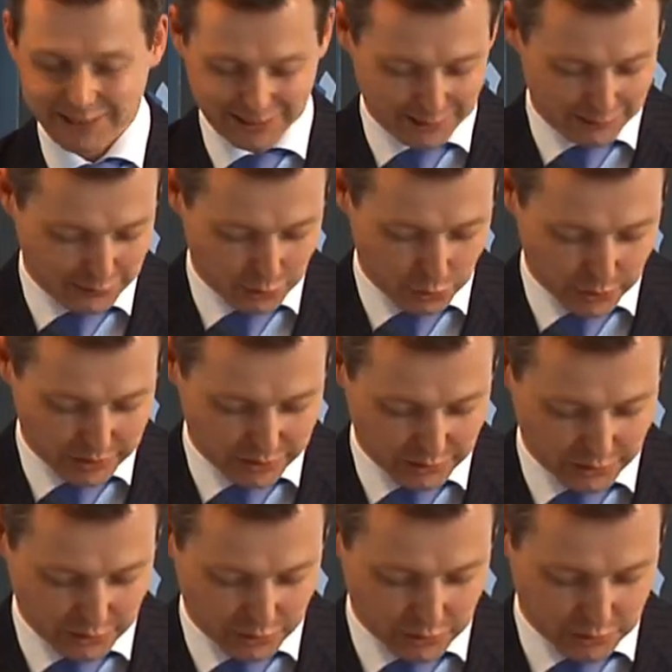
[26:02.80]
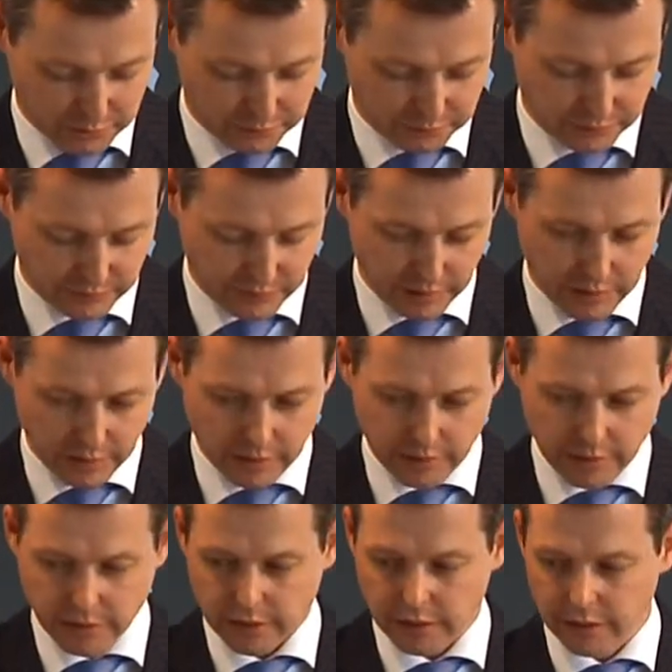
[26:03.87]
a few weeks ago.
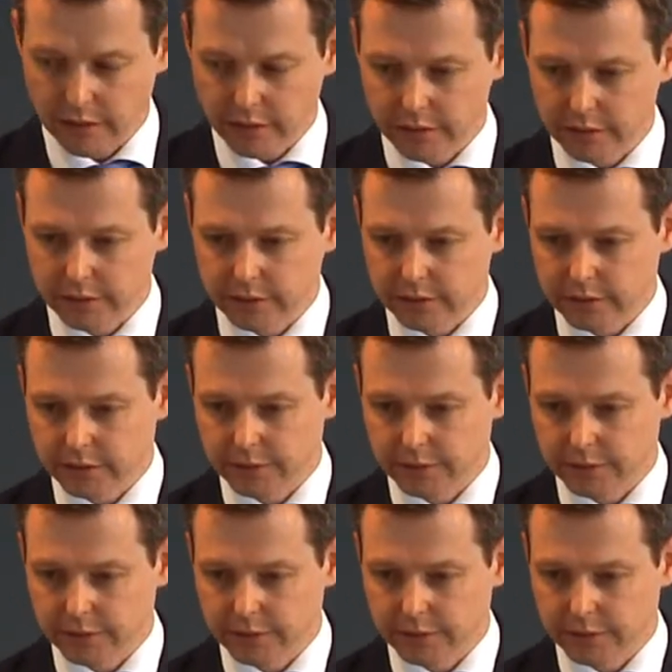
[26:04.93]
And